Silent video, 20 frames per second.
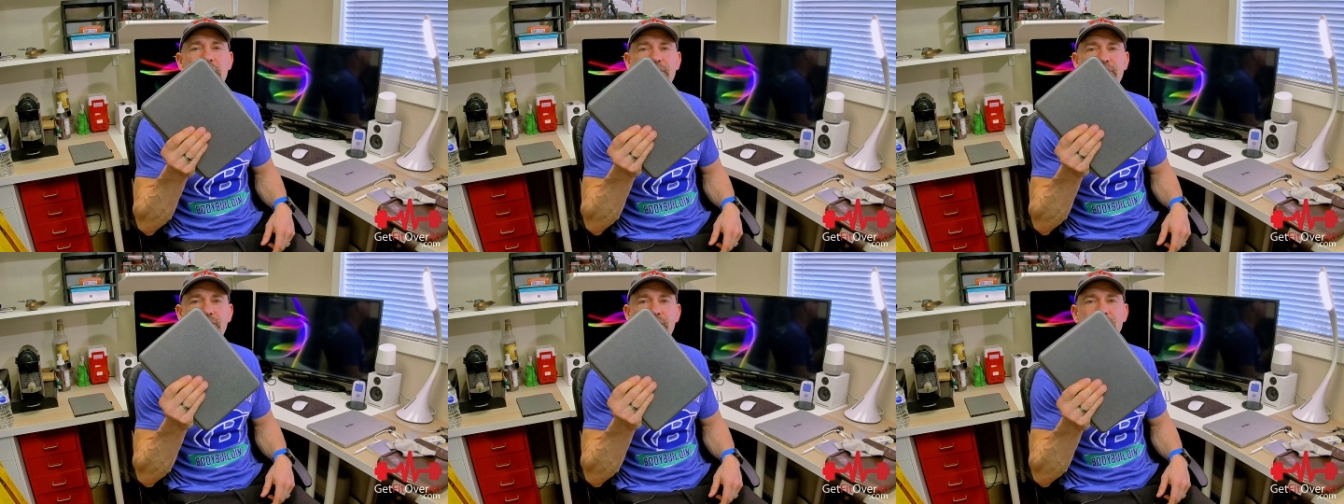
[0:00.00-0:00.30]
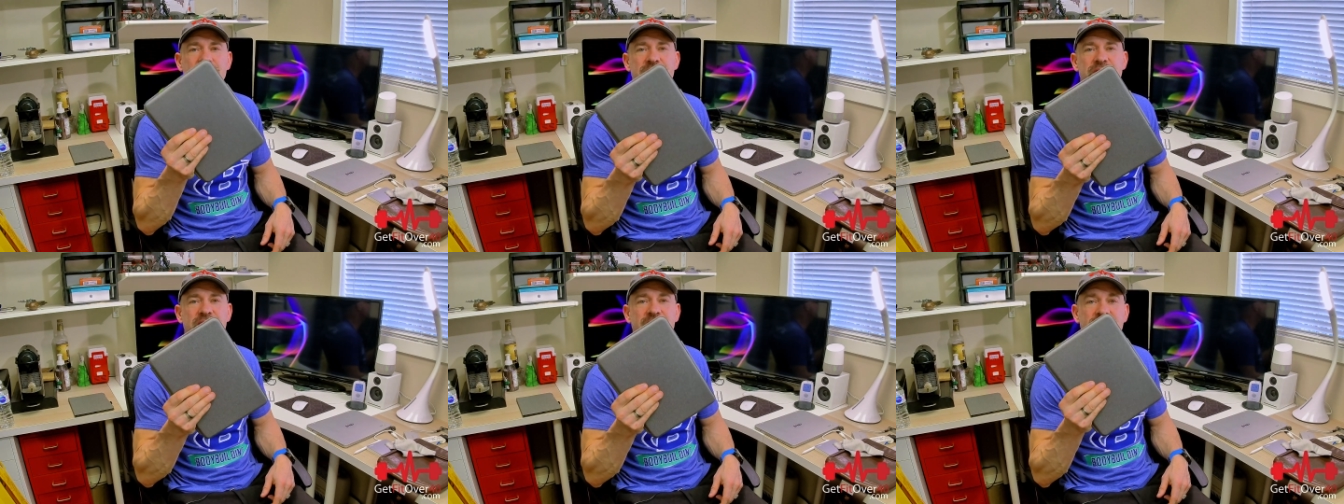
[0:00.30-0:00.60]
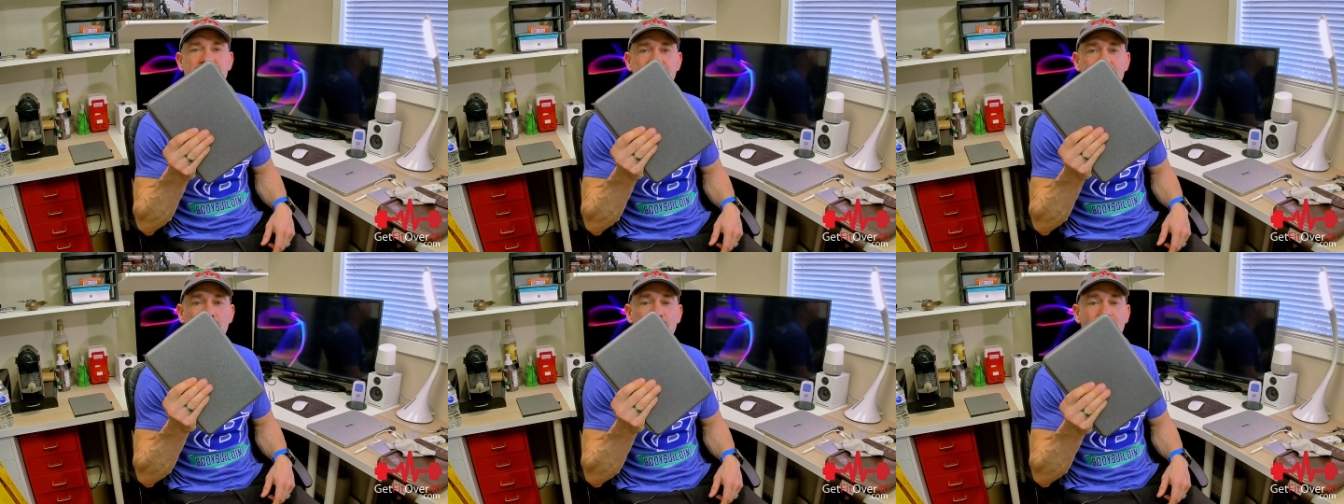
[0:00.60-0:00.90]
footage in
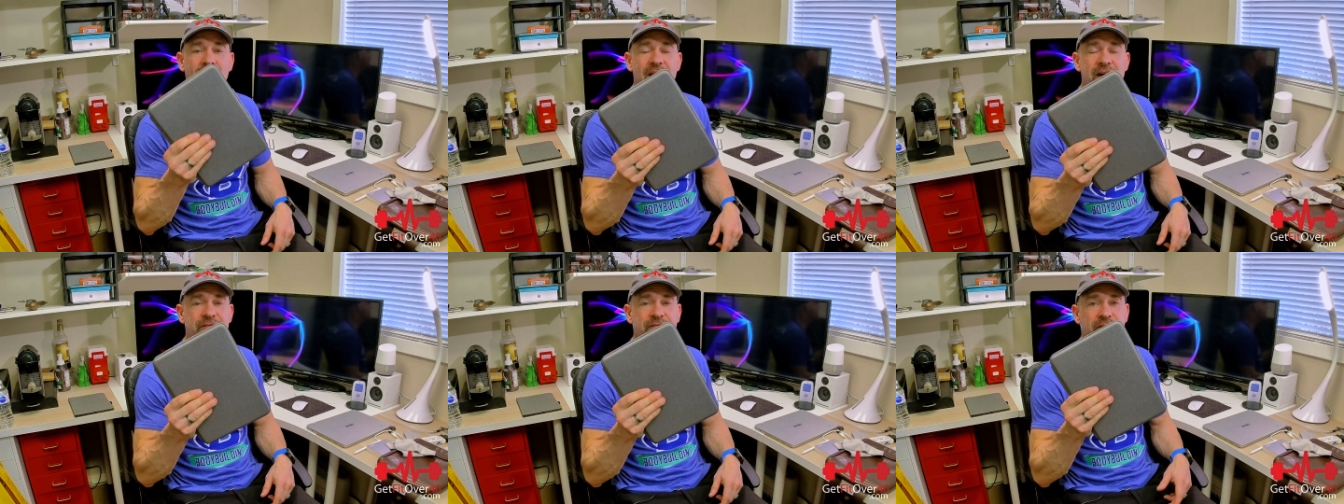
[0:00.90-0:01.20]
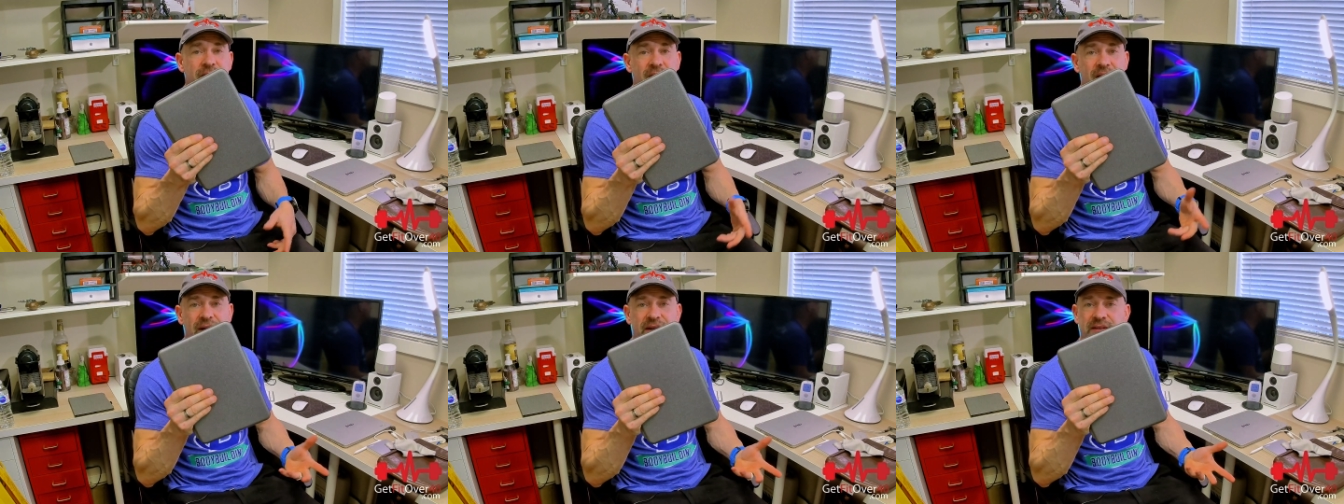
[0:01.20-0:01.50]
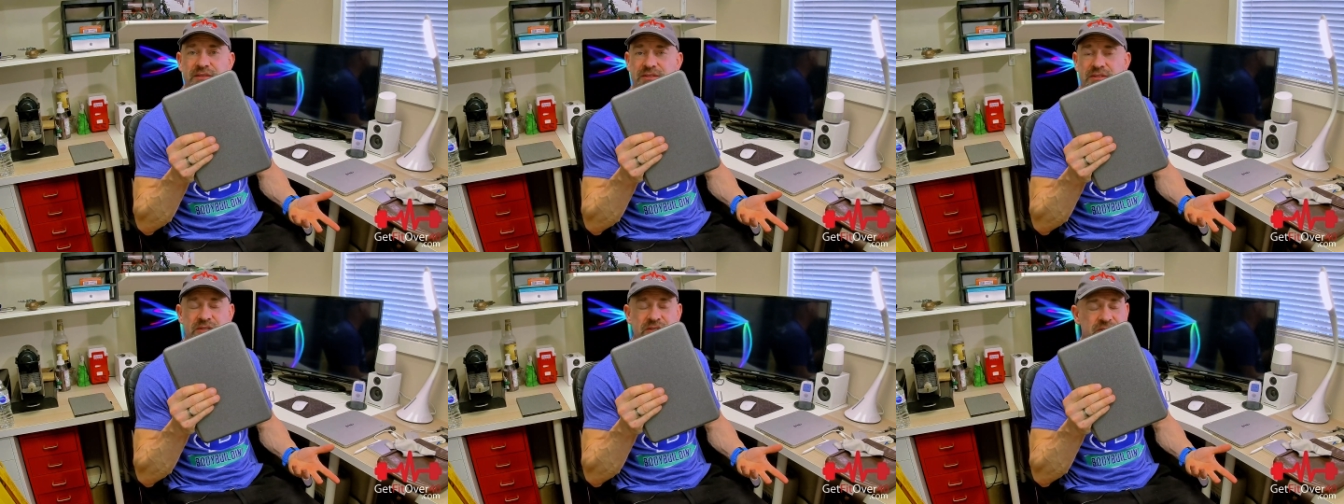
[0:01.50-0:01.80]
via Wi-Fi
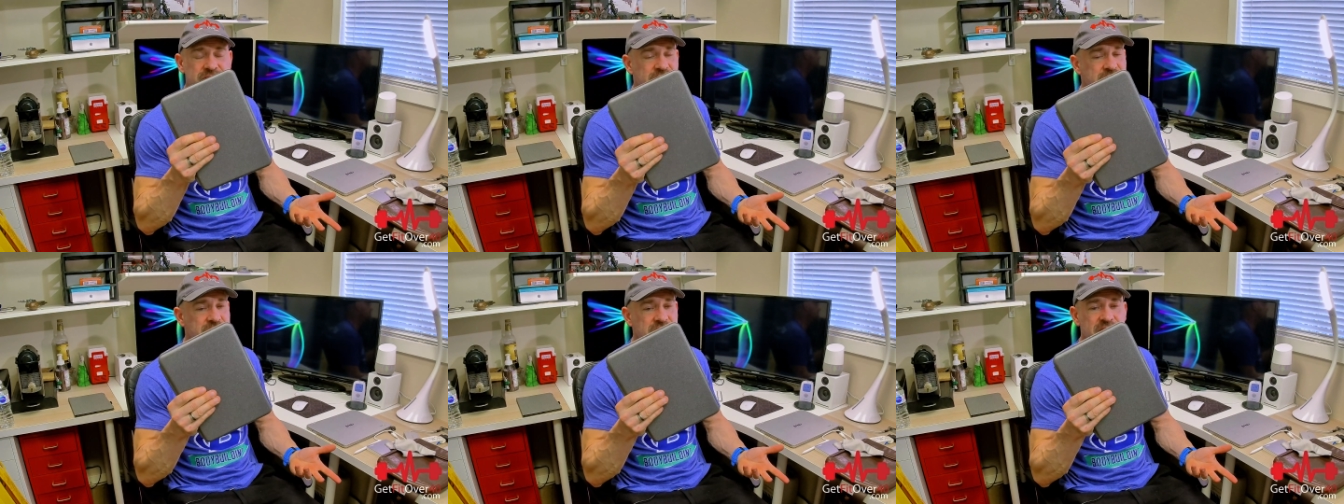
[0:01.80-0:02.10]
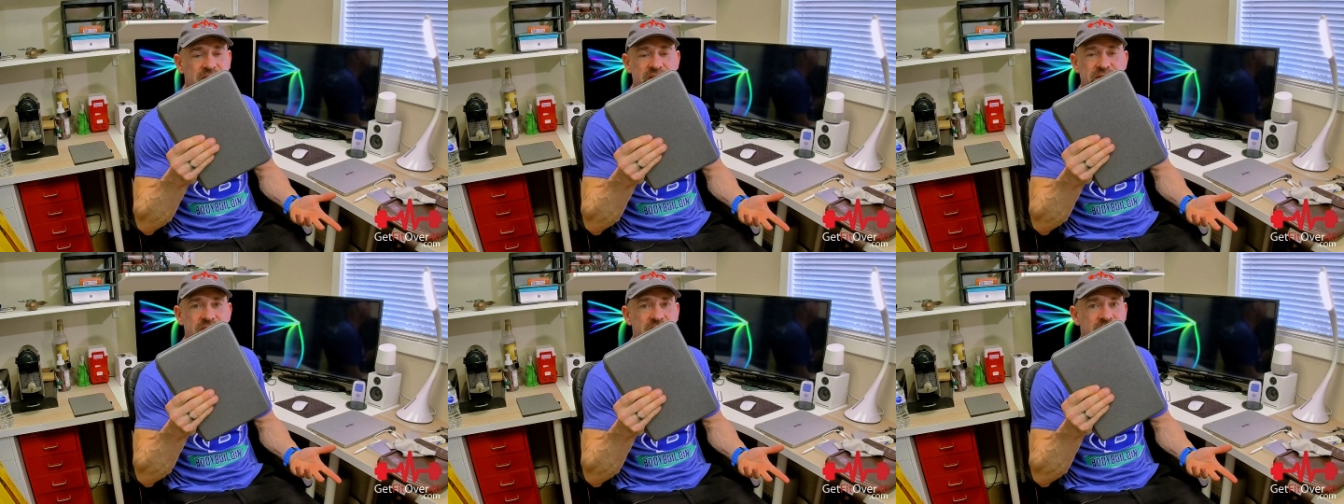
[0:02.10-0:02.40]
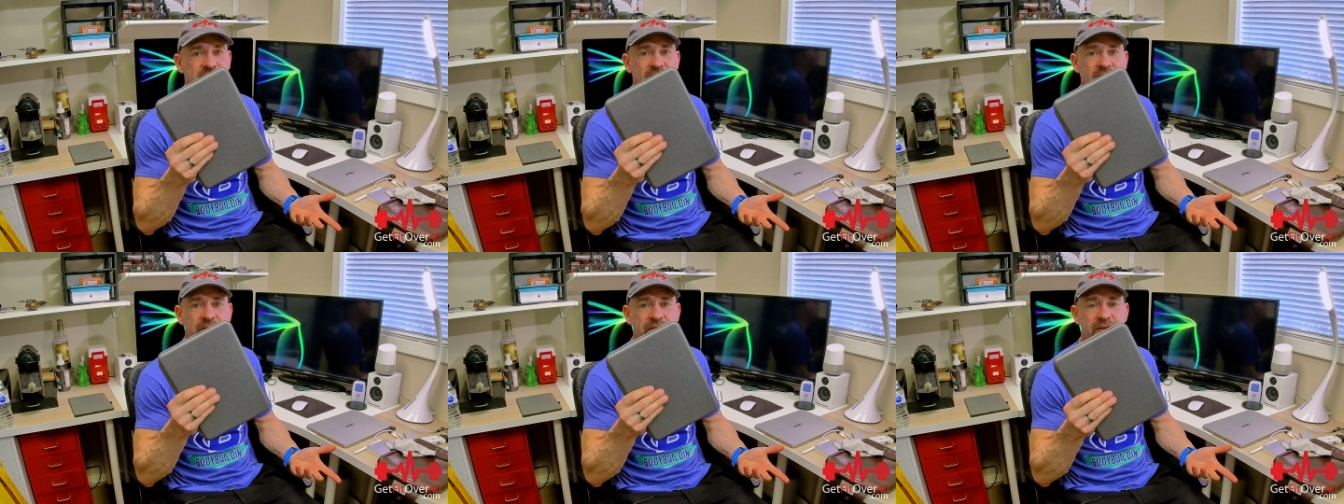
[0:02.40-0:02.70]
because it's just easy
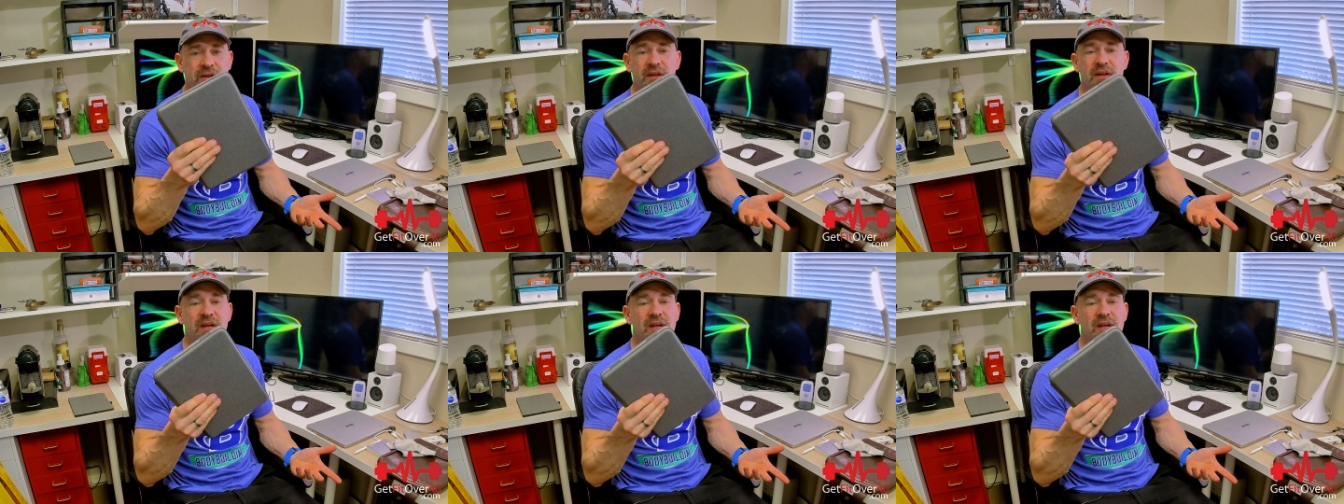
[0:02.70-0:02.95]
enough.